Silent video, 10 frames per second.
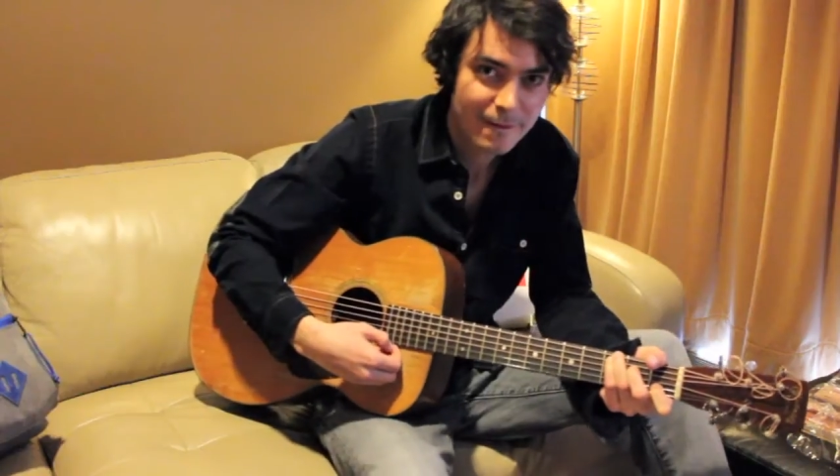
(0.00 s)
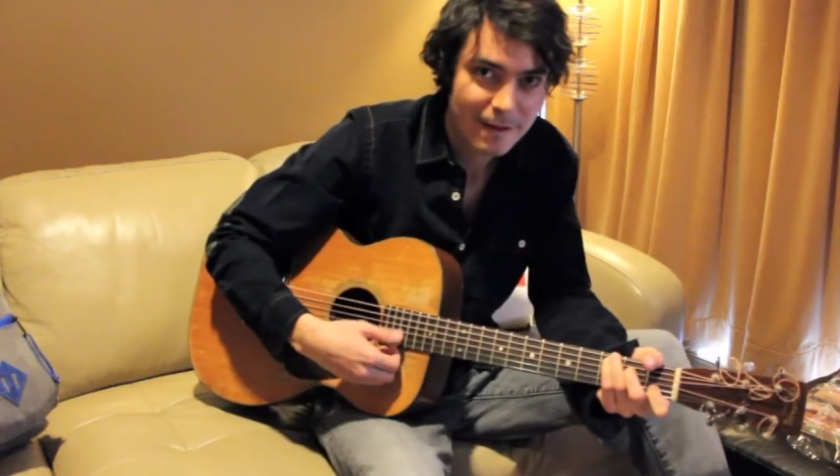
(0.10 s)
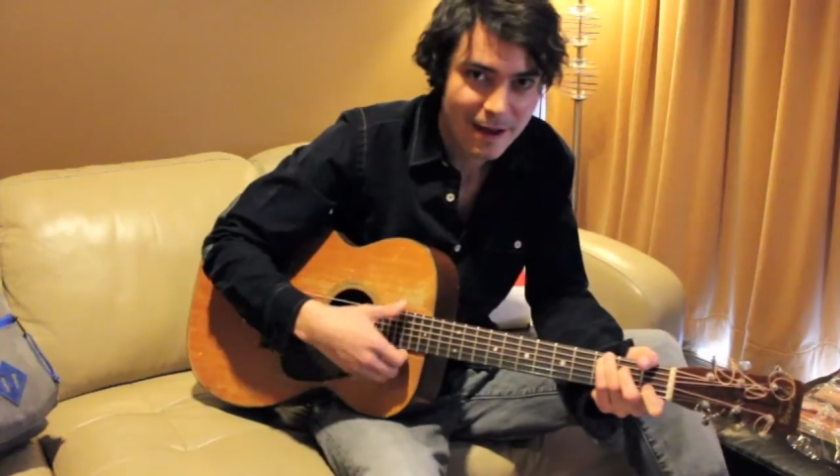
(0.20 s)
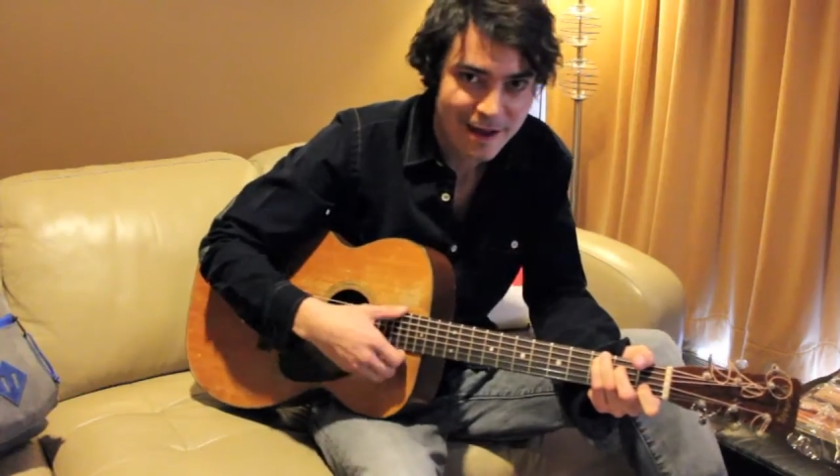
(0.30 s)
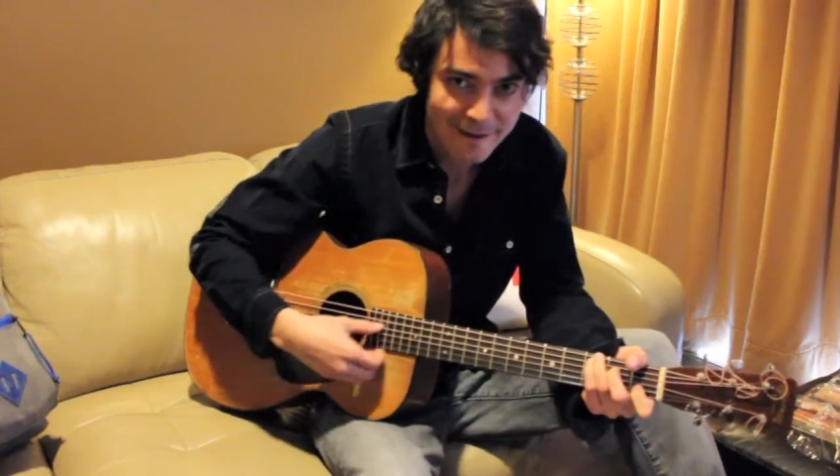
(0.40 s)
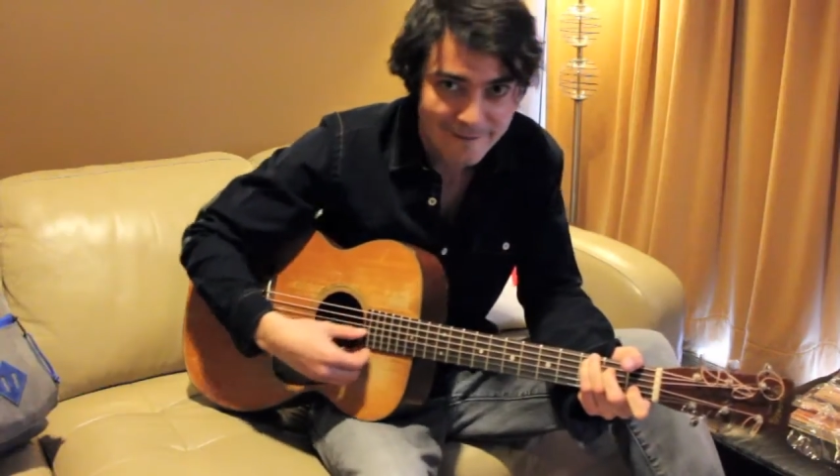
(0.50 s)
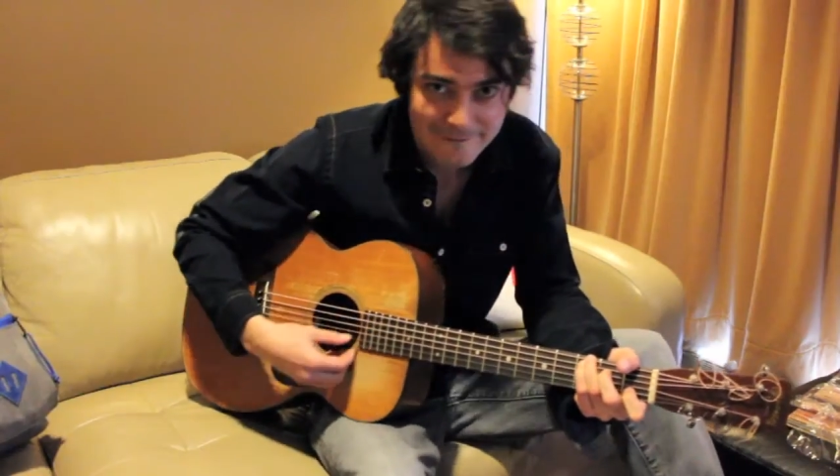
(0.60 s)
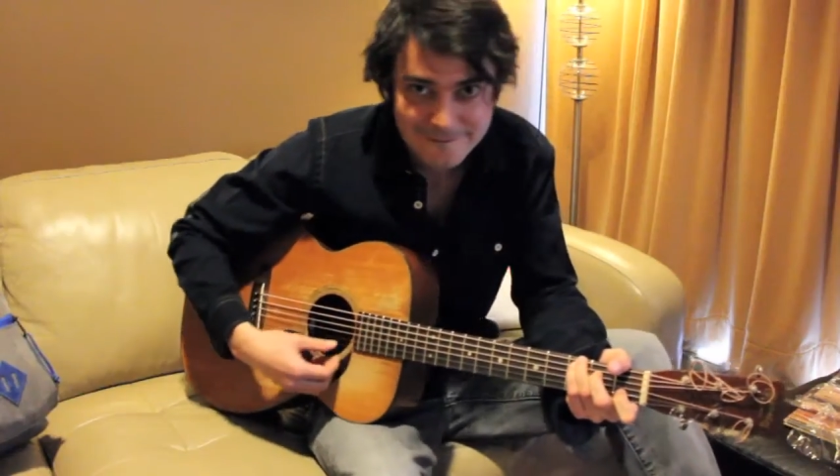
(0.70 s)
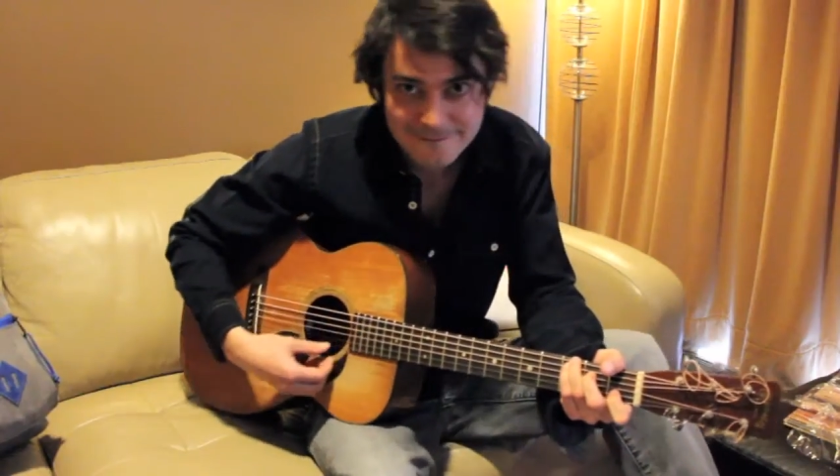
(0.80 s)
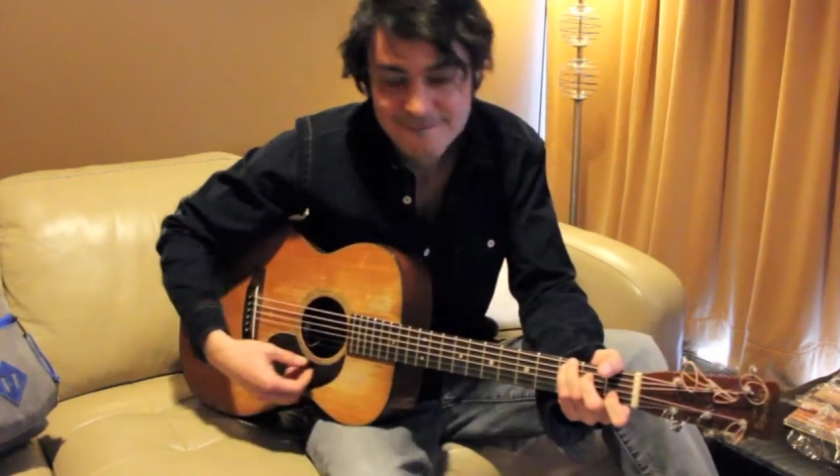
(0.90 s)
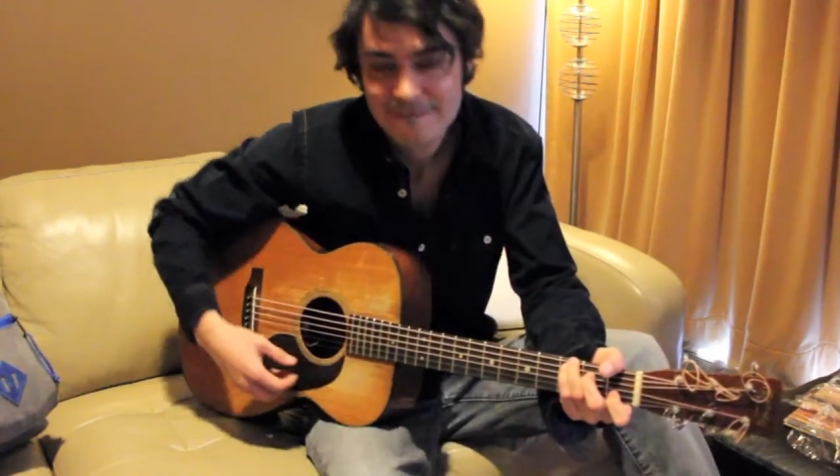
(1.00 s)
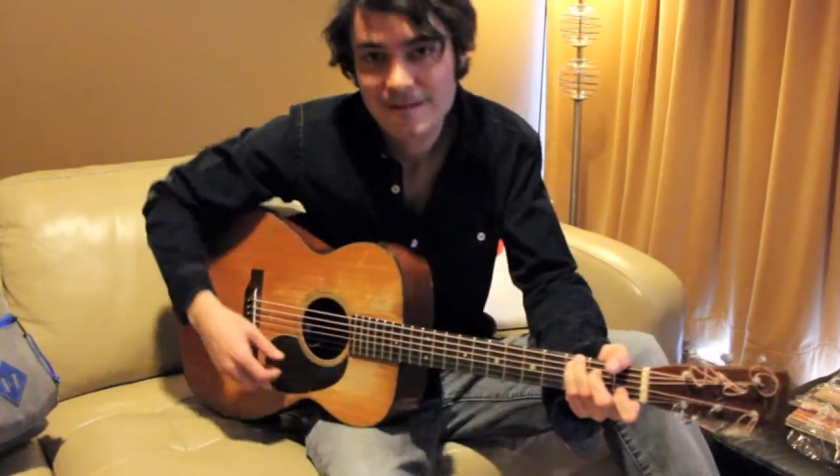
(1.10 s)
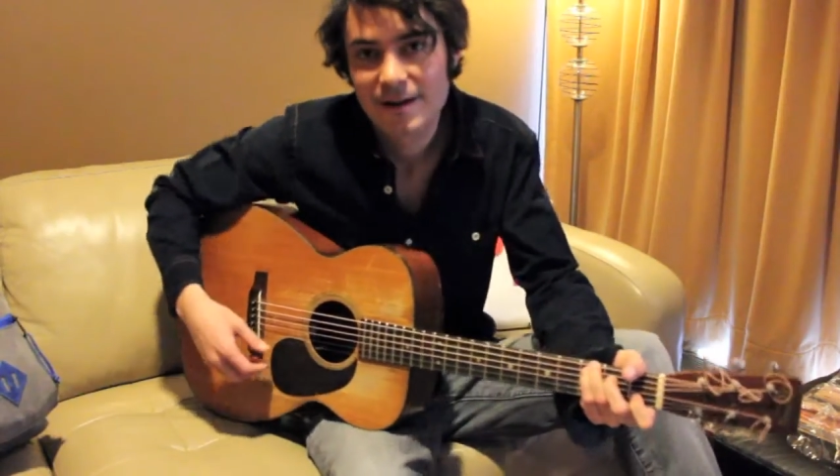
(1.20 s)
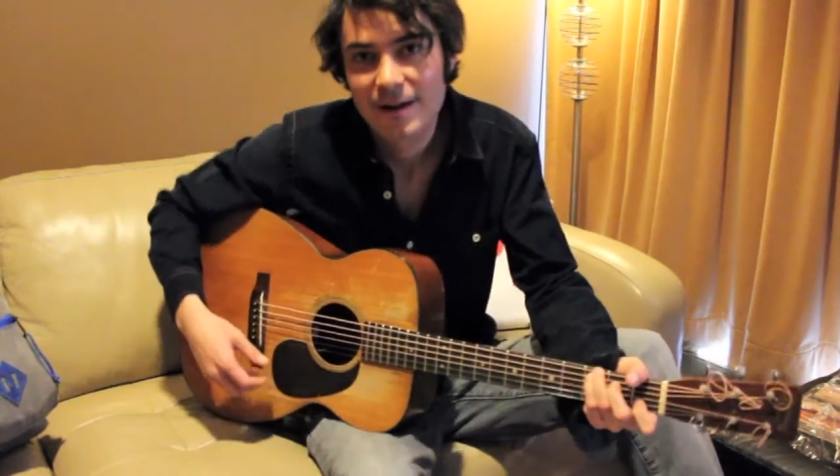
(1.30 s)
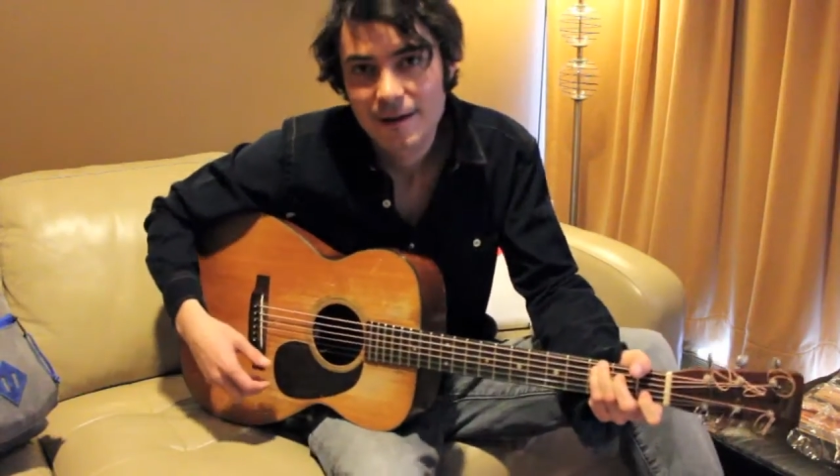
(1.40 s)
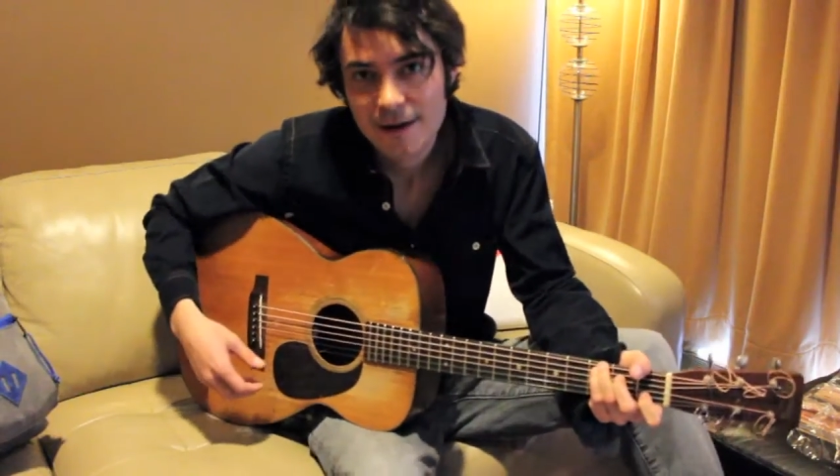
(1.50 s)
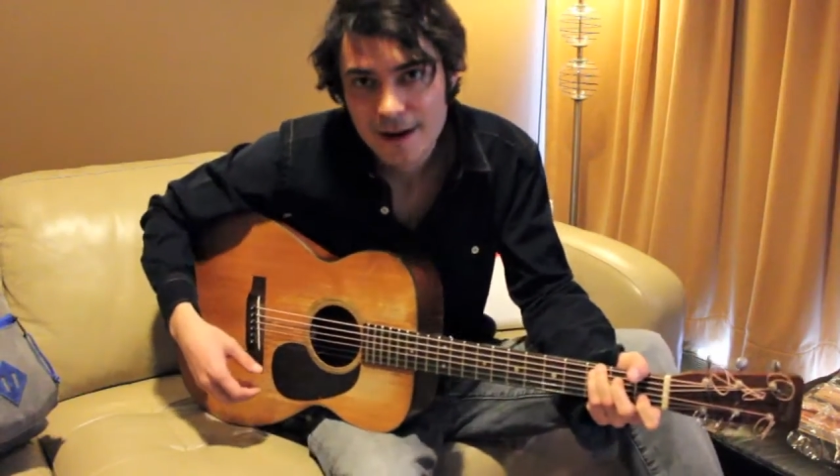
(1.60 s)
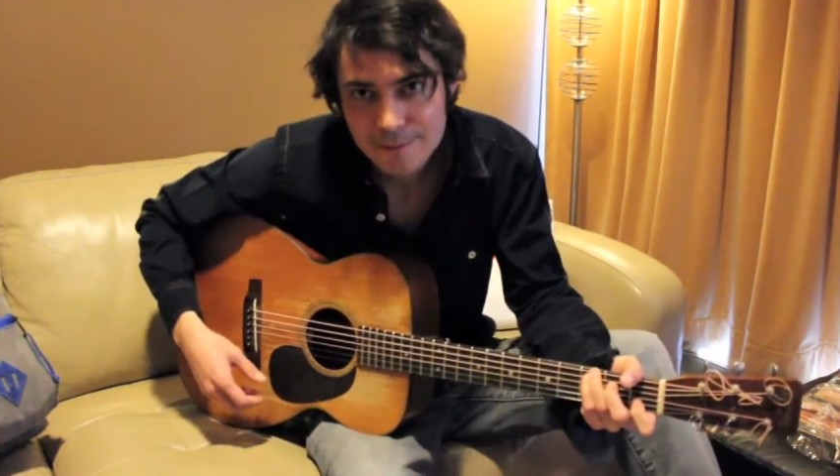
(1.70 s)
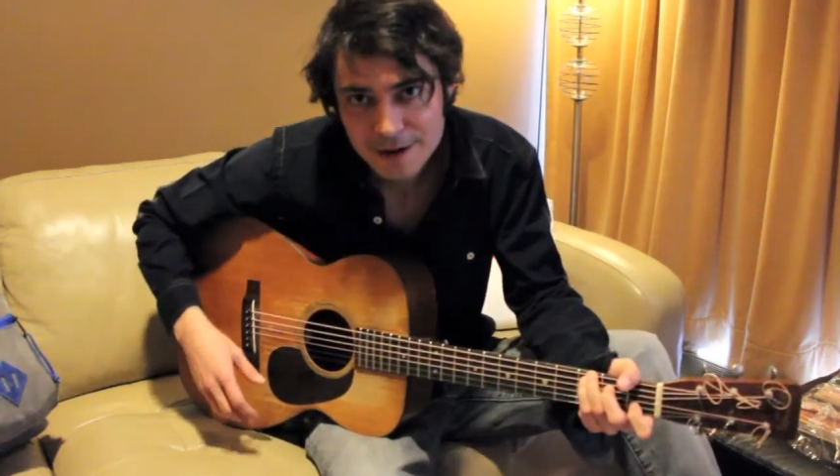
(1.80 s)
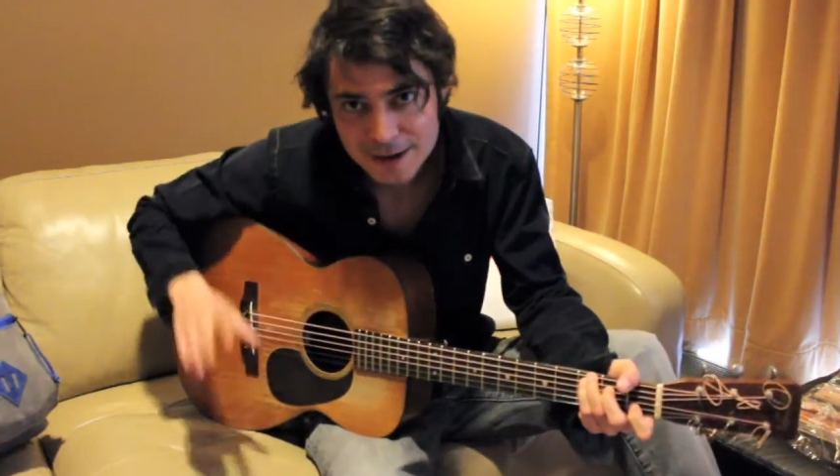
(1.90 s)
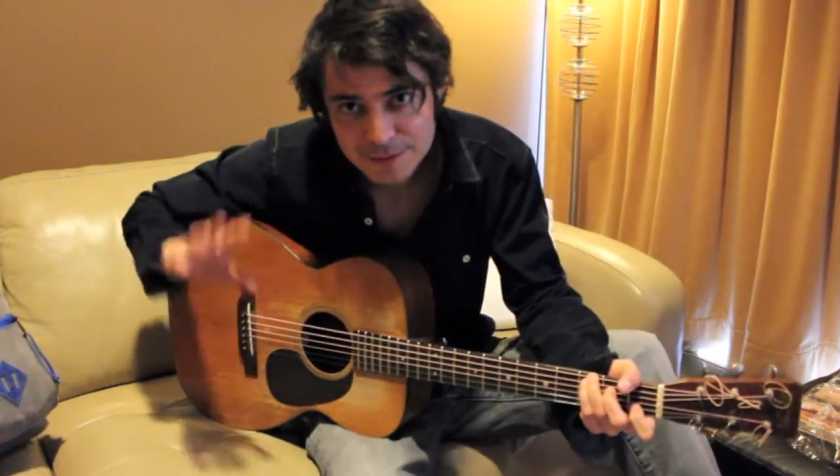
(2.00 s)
Hi, my